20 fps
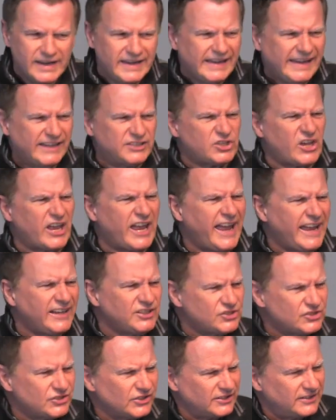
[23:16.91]
It's
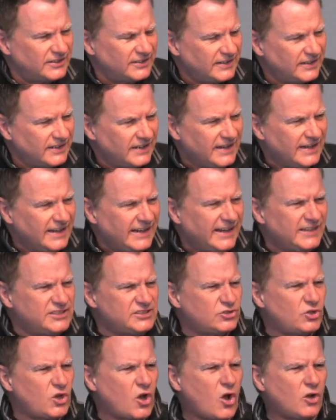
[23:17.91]
chesed. It's
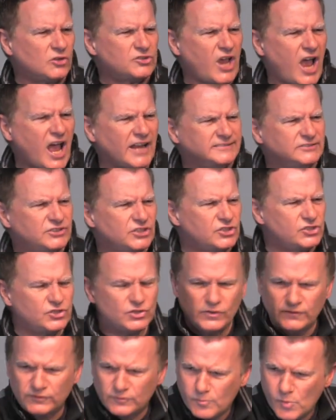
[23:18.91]
God's
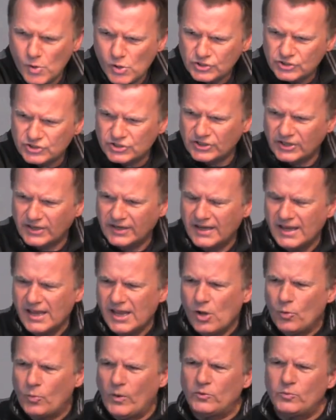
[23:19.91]
undeserved mercy.
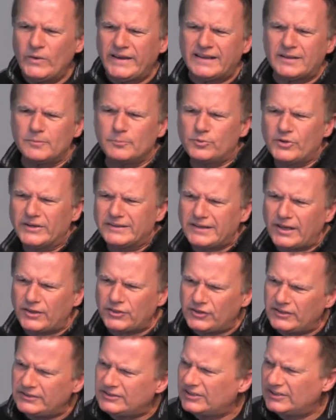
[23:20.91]
When we can bring
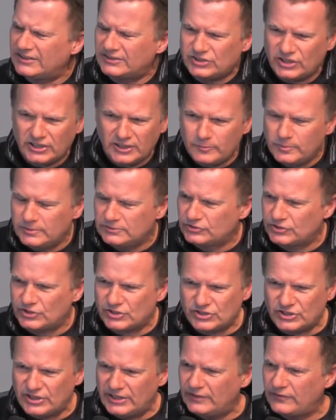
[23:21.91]
nothing to the table to
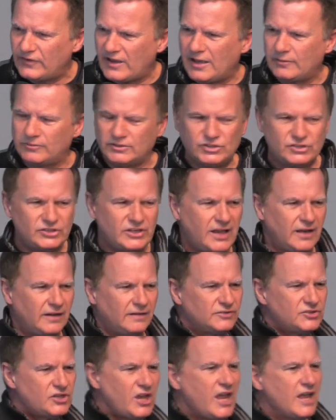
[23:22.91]
save
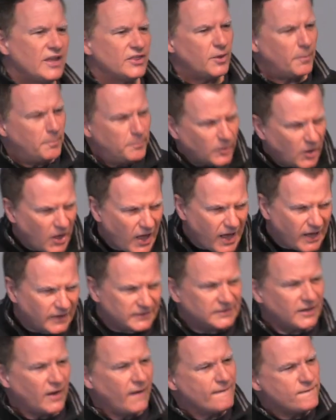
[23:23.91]
ourselves, the
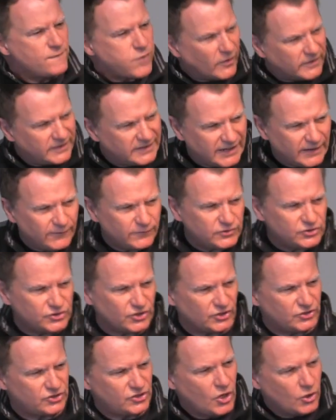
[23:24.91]
blood forgives
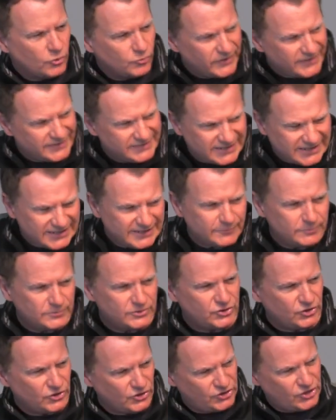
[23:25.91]
us,
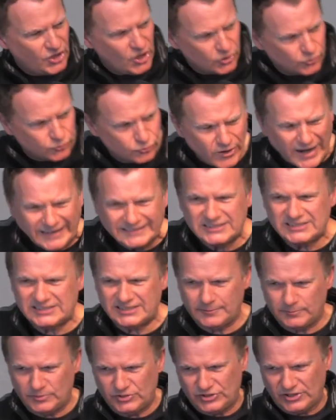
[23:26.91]
redeems us,
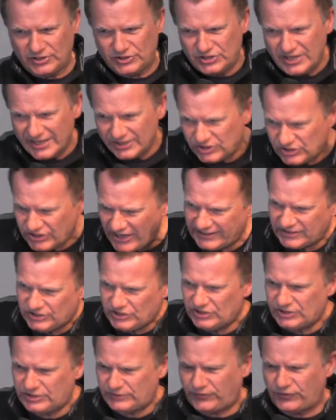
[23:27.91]
ransoms us, sets
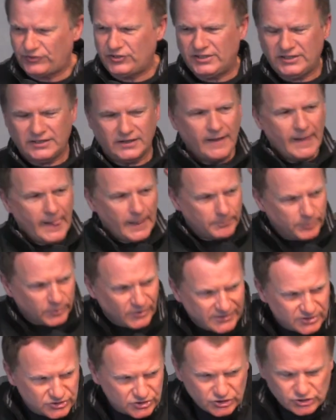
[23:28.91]
us free,
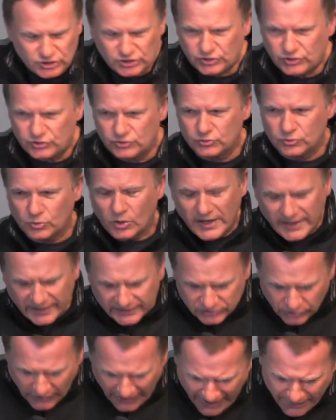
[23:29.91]
brings us through
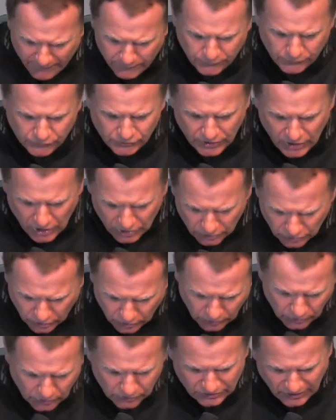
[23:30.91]
into every
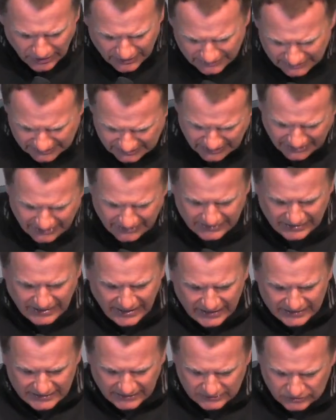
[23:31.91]
good thing
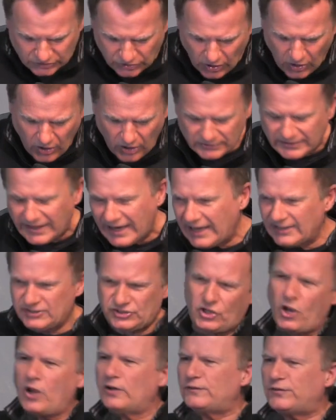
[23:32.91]
that God has
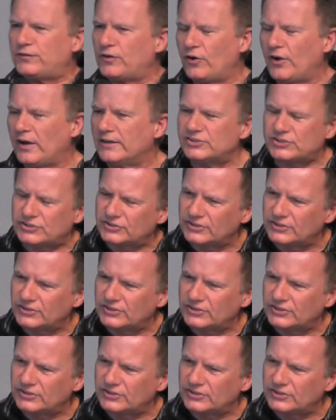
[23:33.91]
got for us.